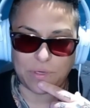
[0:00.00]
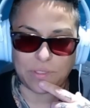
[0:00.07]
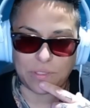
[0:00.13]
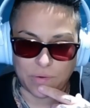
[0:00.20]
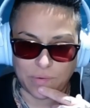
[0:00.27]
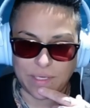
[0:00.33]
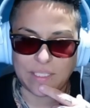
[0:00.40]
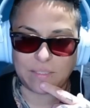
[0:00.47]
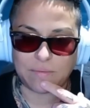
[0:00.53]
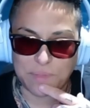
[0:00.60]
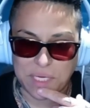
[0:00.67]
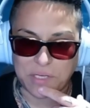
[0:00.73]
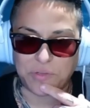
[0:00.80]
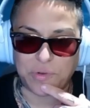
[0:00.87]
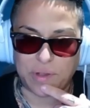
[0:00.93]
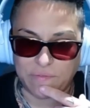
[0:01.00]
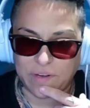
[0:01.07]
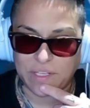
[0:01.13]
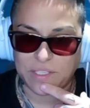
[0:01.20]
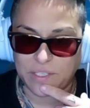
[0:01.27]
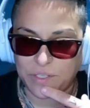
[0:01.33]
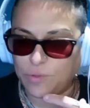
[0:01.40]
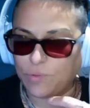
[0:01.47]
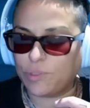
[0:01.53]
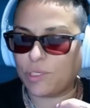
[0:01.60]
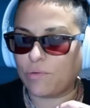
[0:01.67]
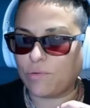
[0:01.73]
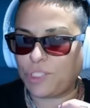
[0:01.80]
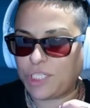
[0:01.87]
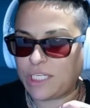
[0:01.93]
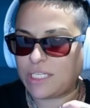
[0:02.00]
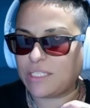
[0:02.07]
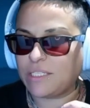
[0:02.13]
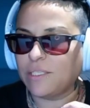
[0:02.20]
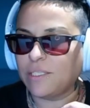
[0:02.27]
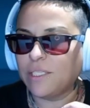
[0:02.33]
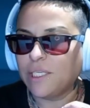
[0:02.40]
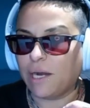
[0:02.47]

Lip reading: There's already a substantial evidence to do so. Jeez.